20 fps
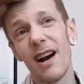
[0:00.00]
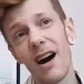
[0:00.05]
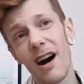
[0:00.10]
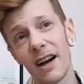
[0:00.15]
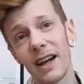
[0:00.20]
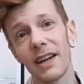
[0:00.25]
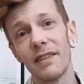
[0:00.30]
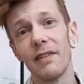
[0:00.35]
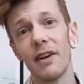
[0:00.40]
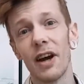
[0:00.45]

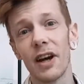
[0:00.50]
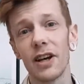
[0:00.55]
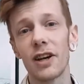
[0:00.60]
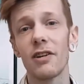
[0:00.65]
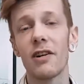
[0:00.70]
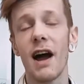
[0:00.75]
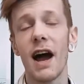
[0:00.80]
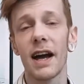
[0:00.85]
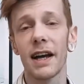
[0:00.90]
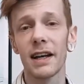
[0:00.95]
I'd give it a
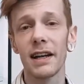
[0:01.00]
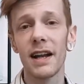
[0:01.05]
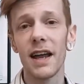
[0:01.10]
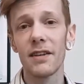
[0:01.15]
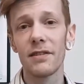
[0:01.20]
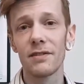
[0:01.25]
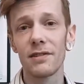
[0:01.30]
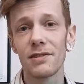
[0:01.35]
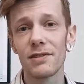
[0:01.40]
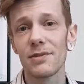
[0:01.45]
crack,
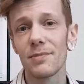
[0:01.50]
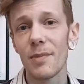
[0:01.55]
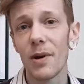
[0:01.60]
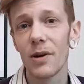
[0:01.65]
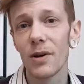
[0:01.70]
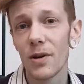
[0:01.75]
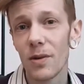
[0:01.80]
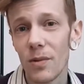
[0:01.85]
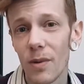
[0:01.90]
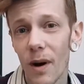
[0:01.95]
leather and
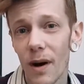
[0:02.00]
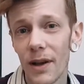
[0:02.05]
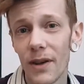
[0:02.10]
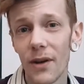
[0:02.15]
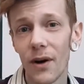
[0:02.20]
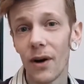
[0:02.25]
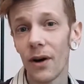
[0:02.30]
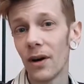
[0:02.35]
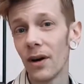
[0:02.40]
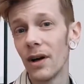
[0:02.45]
smoke, why
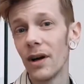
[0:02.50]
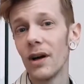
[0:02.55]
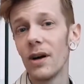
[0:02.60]
not?